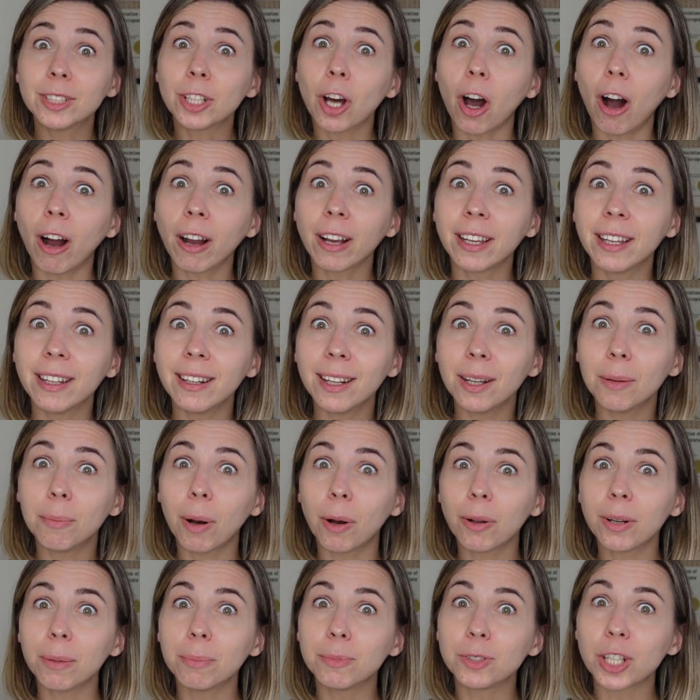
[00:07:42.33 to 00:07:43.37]
talking
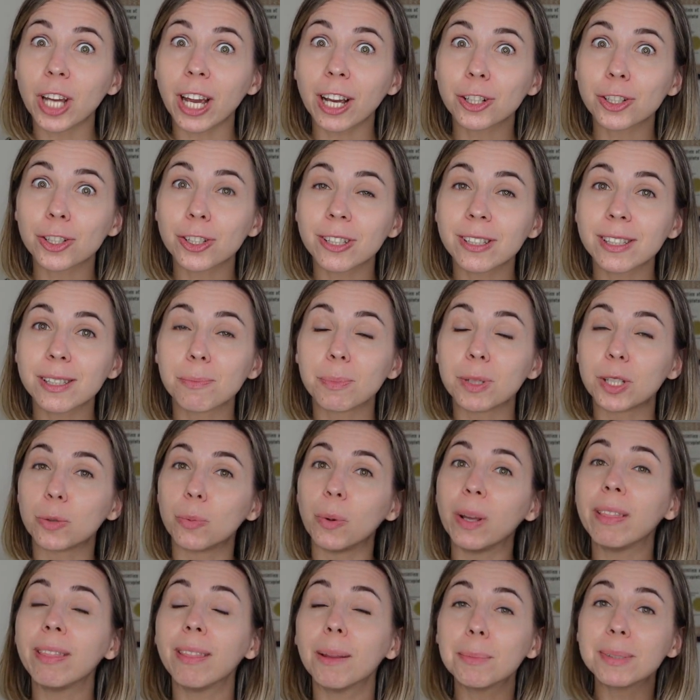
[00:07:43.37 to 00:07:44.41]
about objections
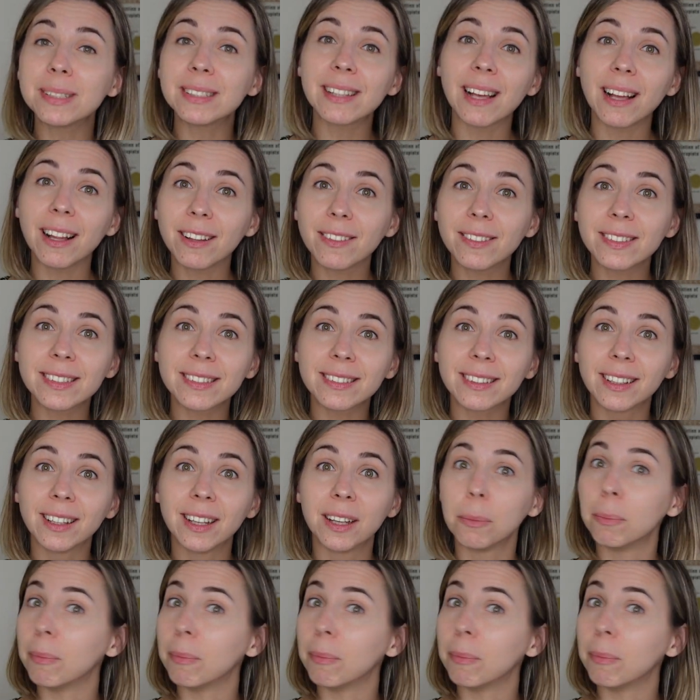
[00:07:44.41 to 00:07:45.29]
between themselves.